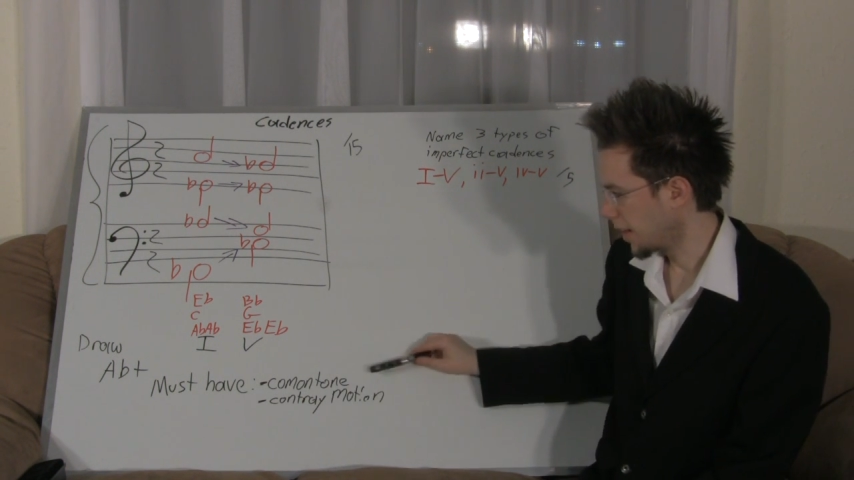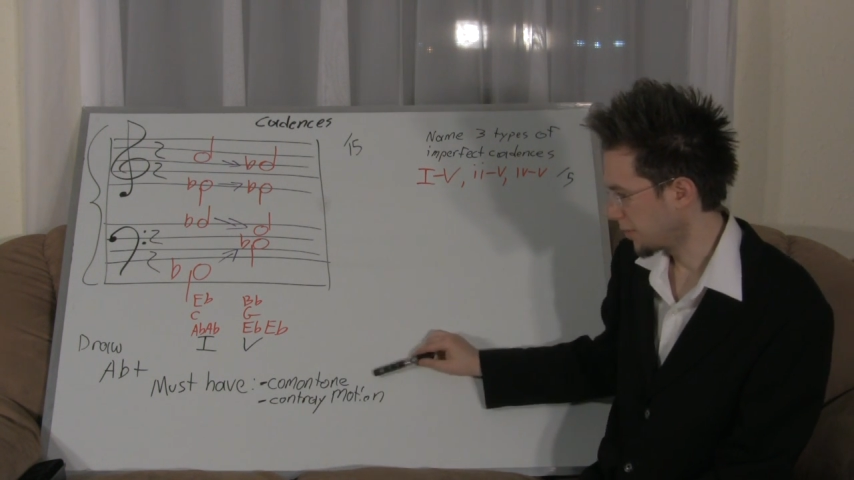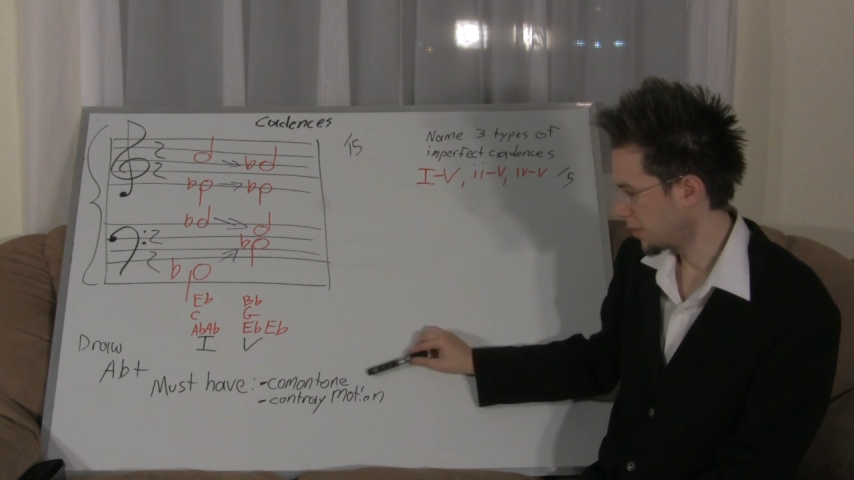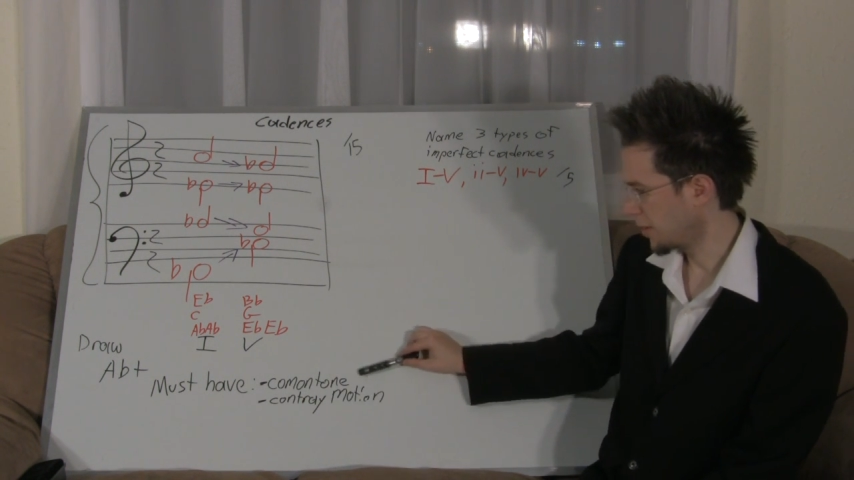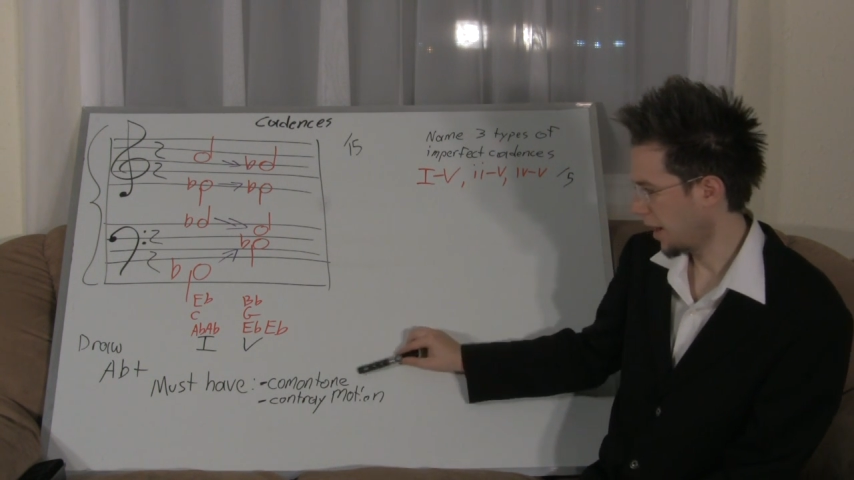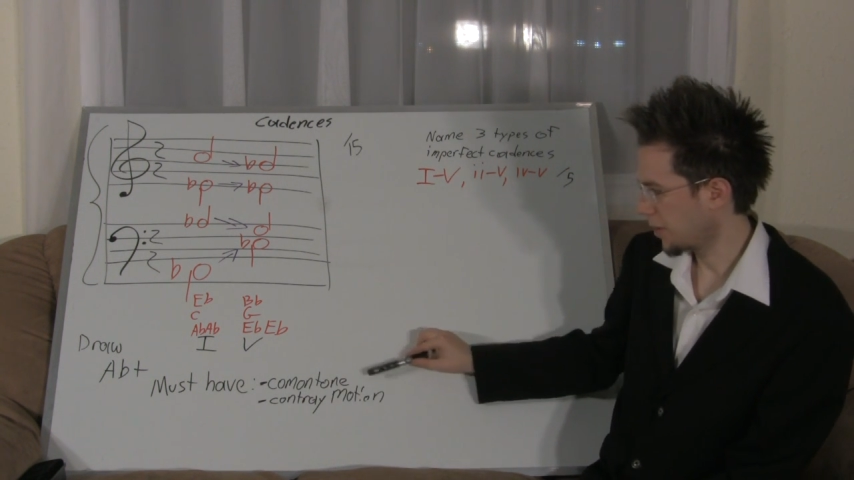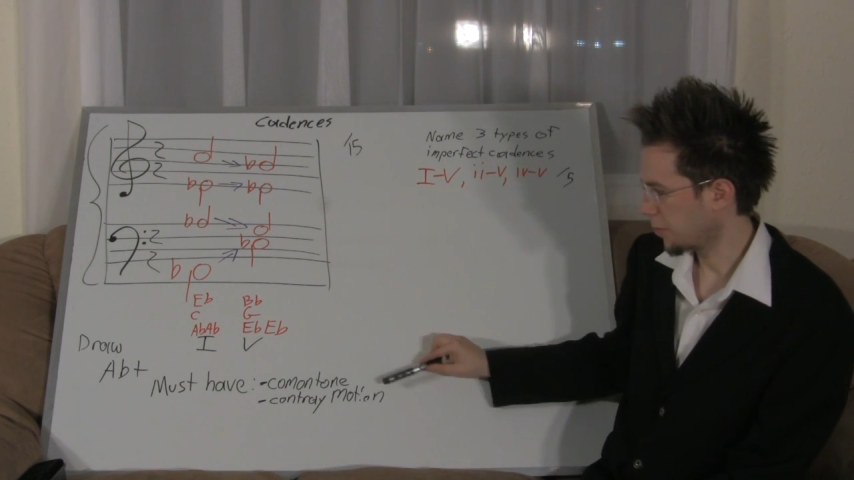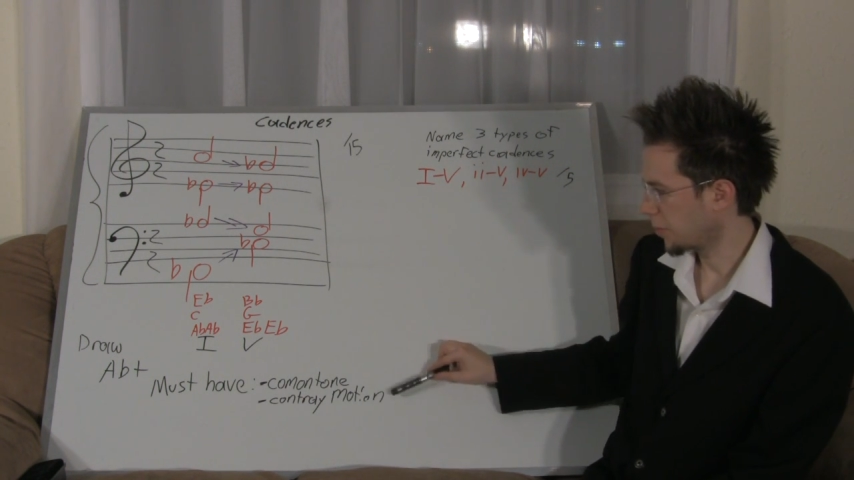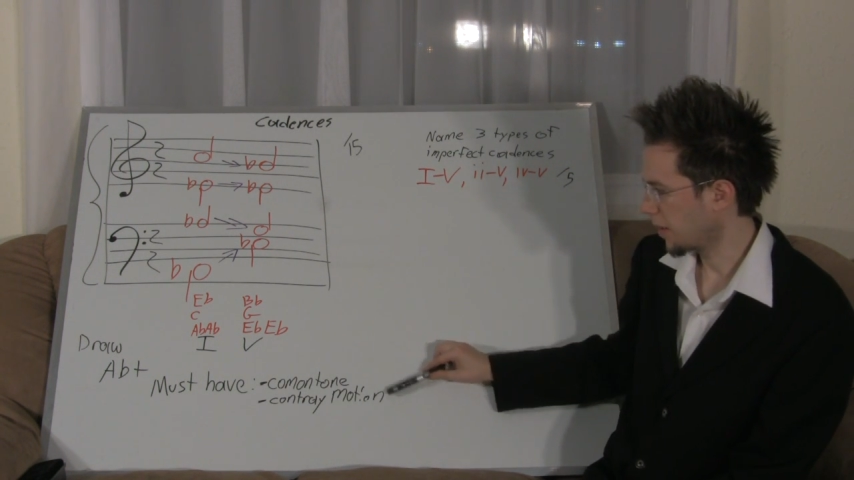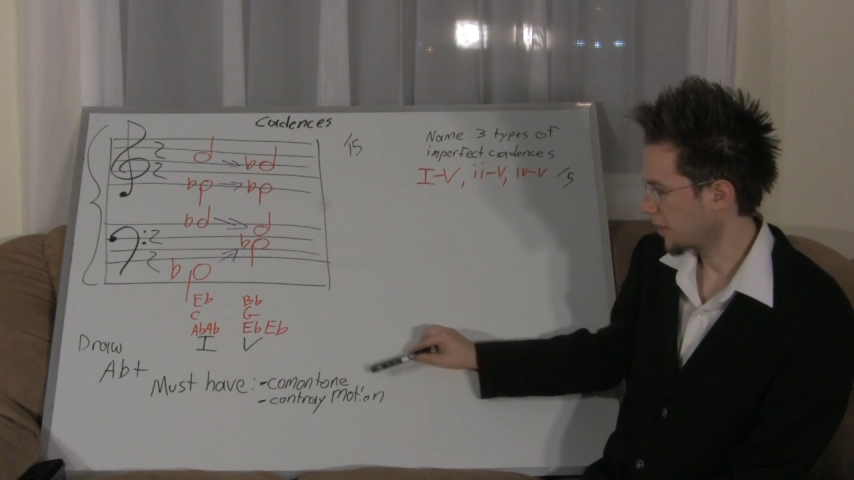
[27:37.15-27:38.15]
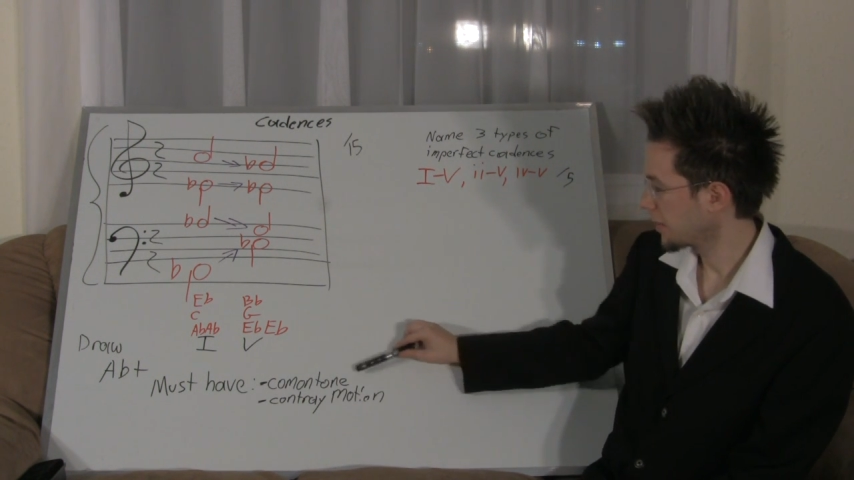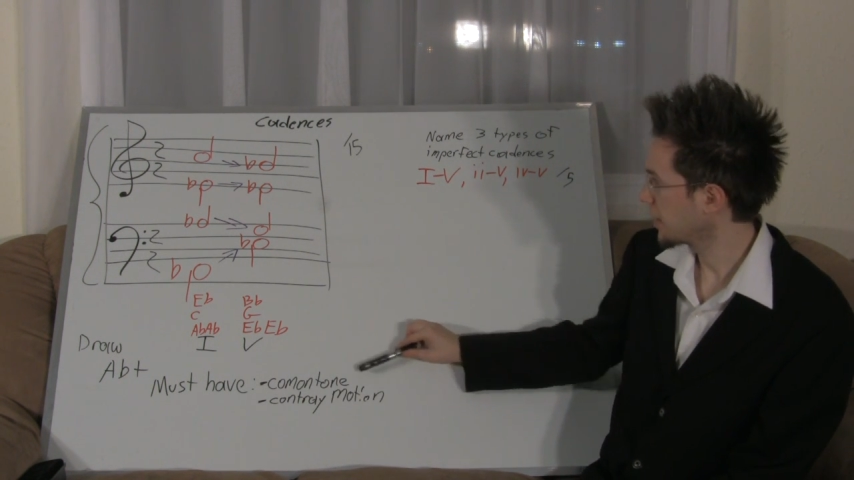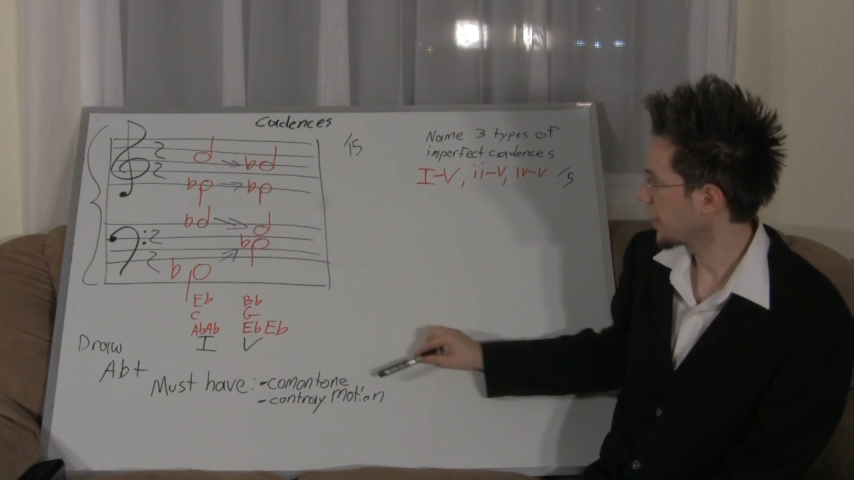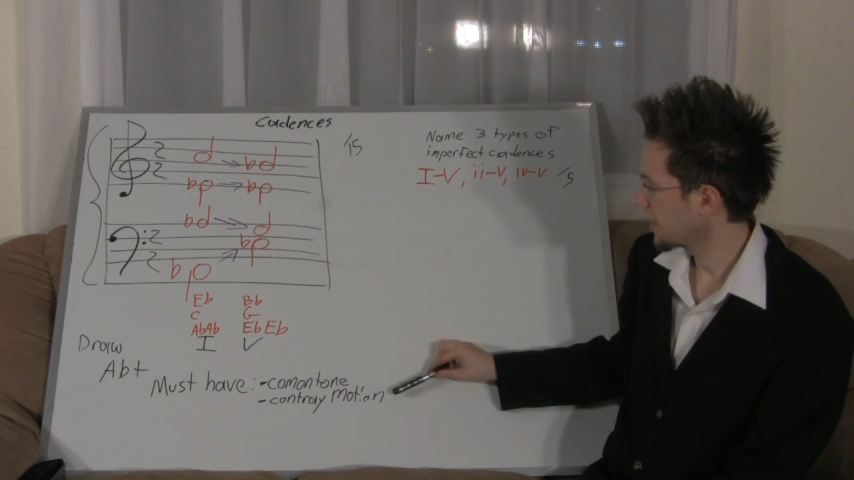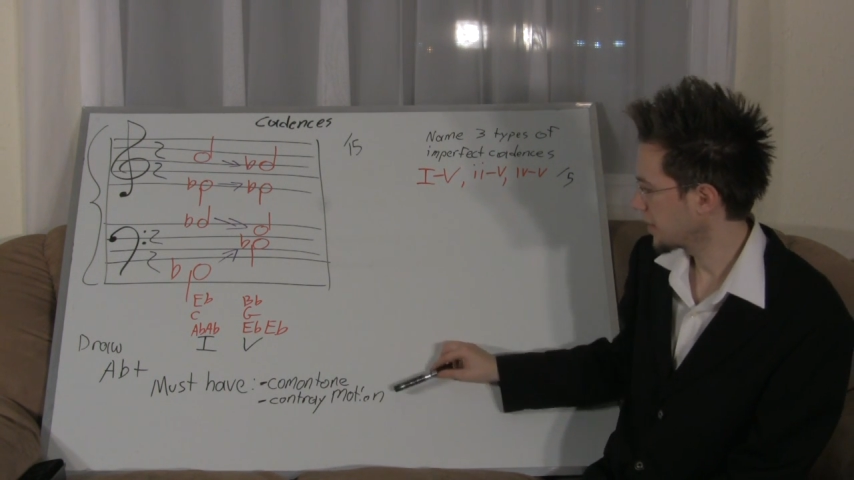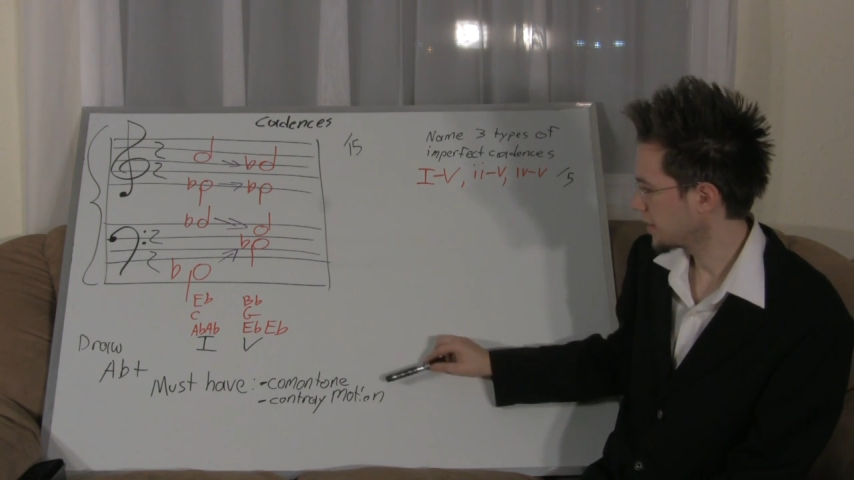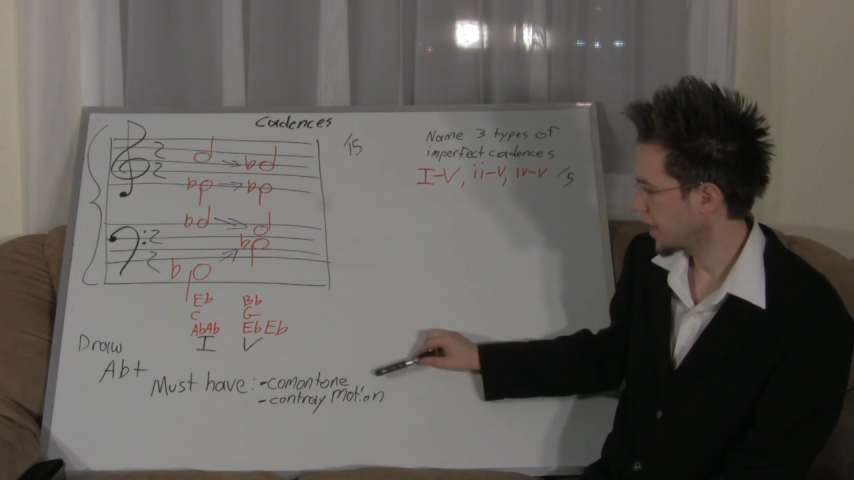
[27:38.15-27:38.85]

If you had one or the other,